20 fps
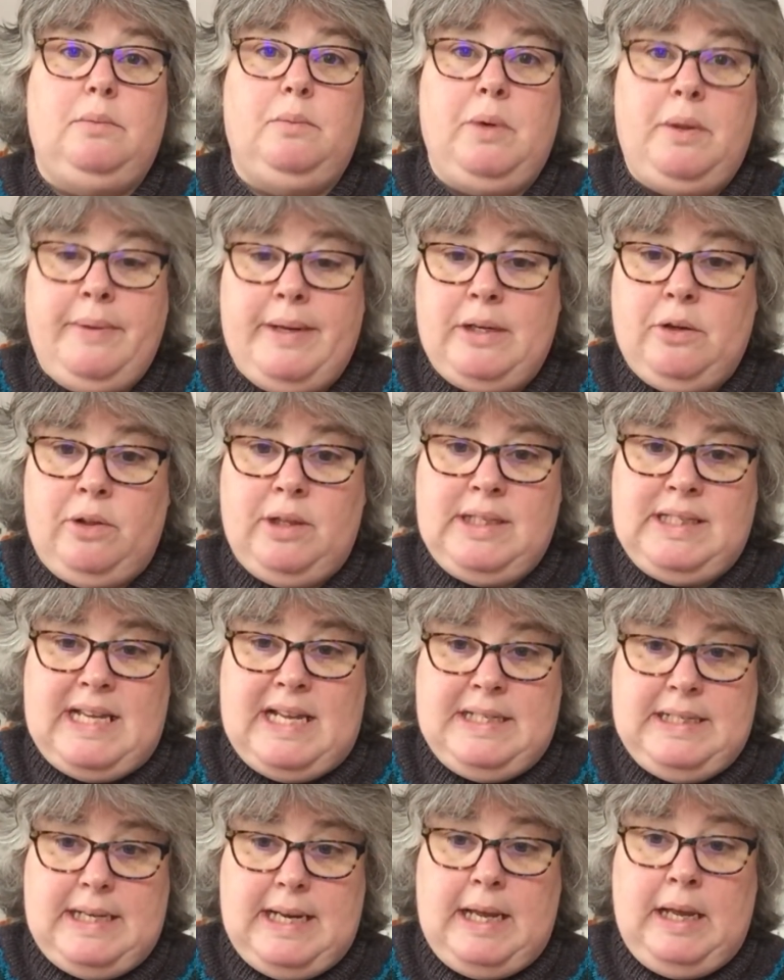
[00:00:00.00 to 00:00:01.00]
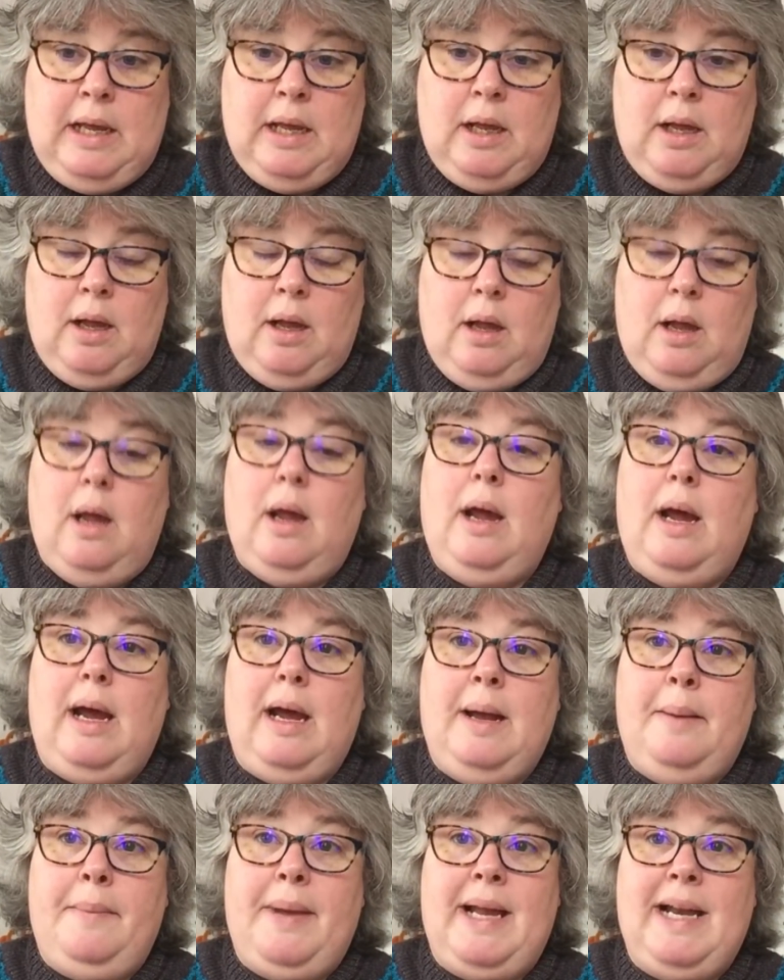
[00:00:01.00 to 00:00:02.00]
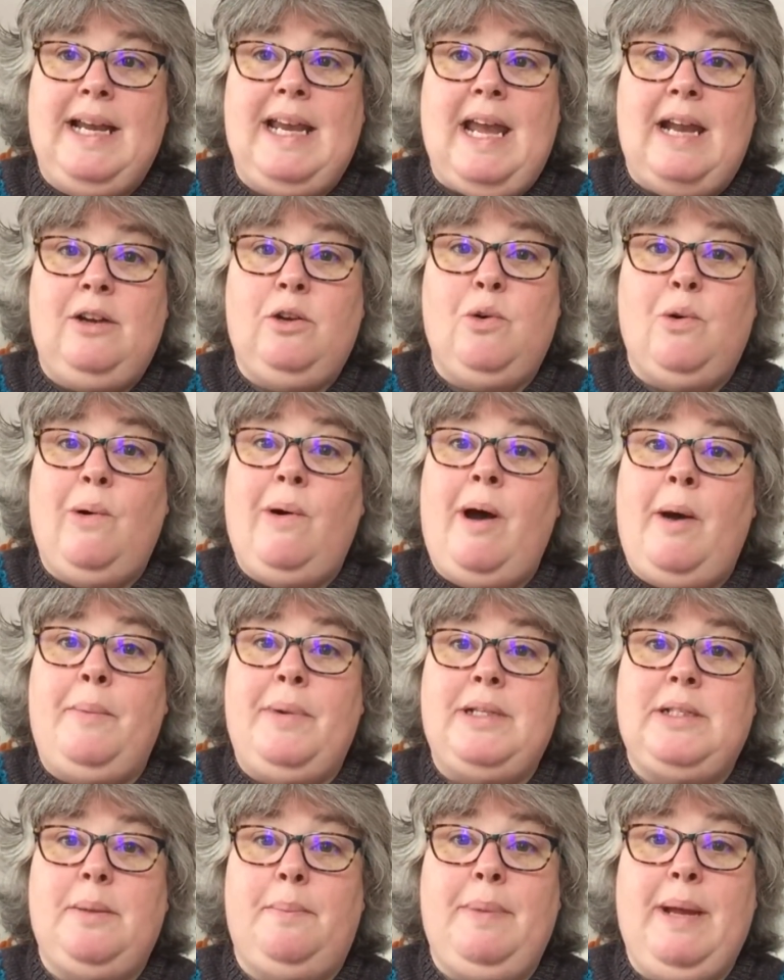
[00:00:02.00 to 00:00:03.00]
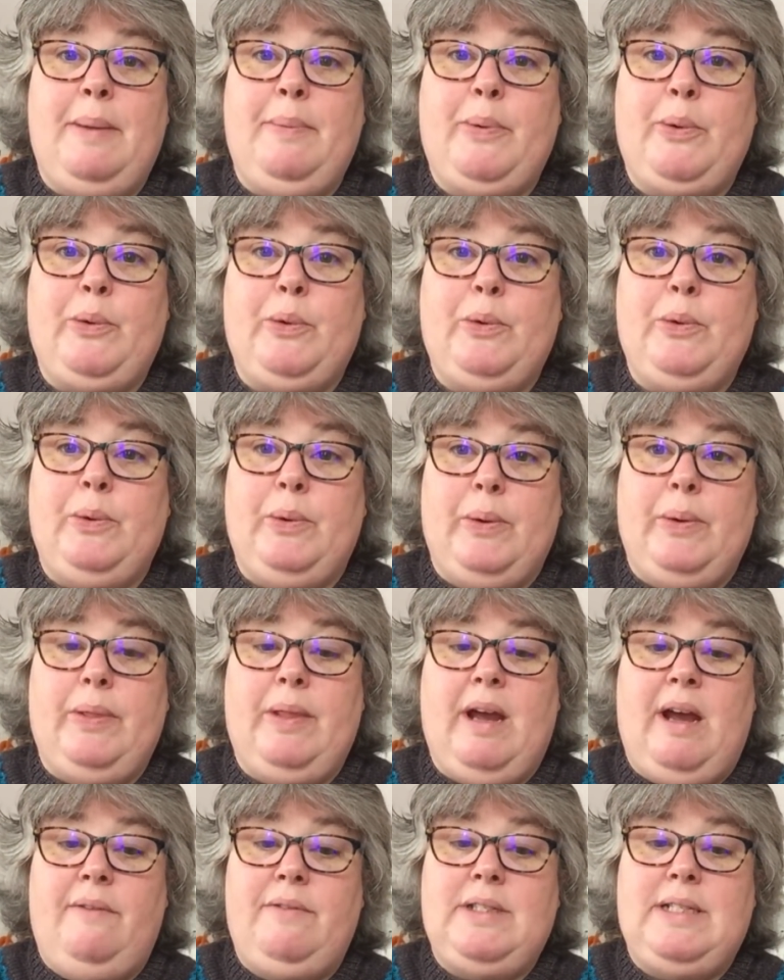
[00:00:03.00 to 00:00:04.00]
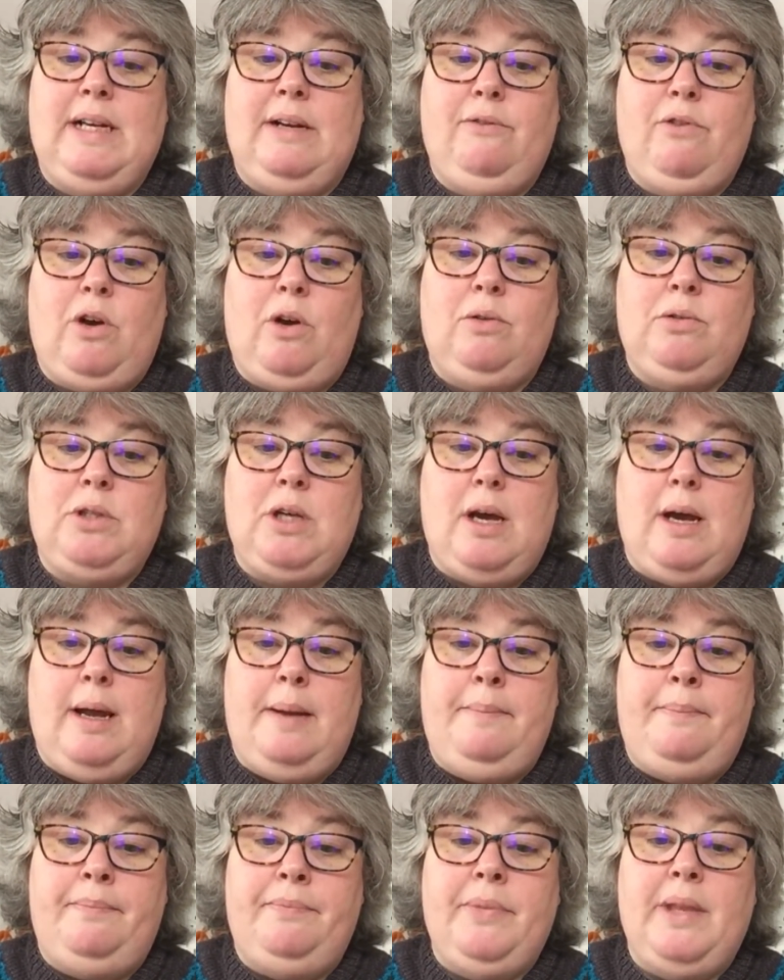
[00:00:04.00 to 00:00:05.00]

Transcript: We went on the Saturday, and again caught up with some people that I haven't seen for a long time.